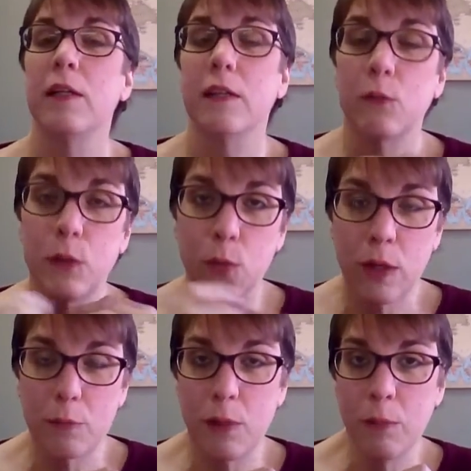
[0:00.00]
that we
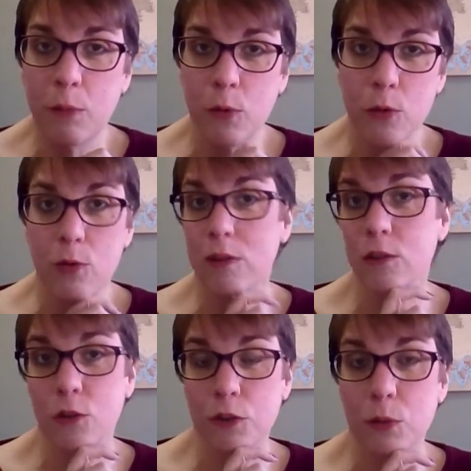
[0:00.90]
want people who
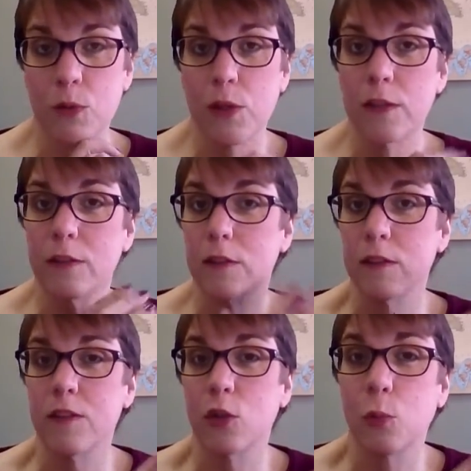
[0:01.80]
disagree with us to
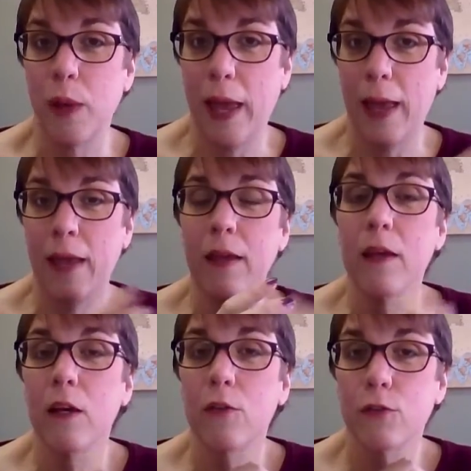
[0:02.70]
still pay
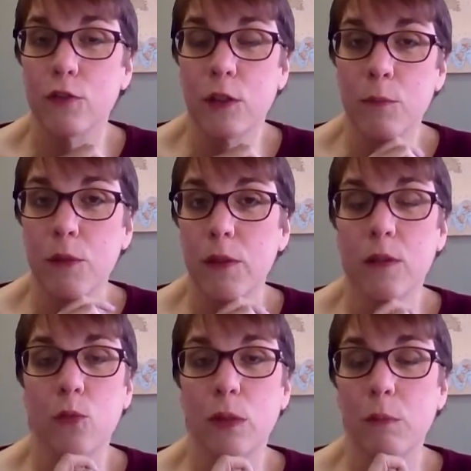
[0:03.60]
for something
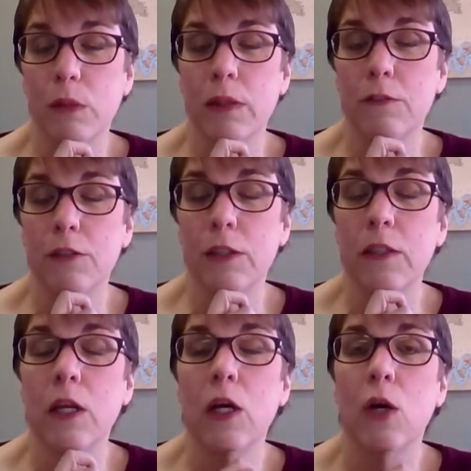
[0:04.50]
that we believe in,